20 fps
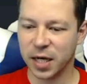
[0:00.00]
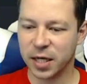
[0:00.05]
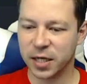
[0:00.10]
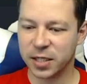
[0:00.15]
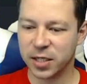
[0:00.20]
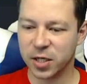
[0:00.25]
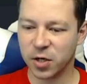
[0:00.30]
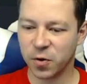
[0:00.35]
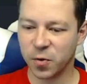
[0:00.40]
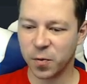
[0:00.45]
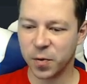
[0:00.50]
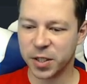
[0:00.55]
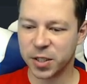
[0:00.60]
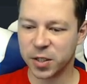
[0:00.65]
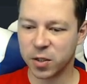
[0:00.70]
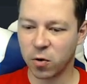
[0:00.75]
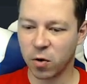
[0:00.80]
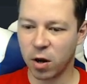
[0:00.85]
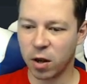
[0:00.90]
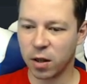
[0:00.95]
So if we
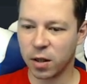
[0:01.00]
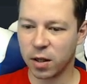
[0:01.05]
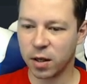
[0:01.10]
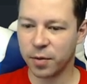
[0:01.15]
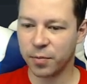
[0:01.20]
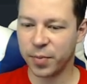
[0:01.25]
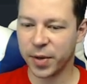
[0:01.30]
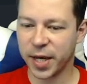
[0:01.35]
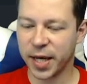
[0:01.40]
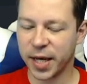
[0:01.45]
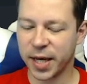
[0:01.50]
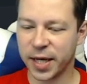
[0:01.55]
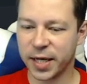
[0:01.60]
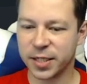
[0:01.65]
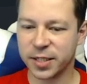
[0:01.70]
scroll a bit,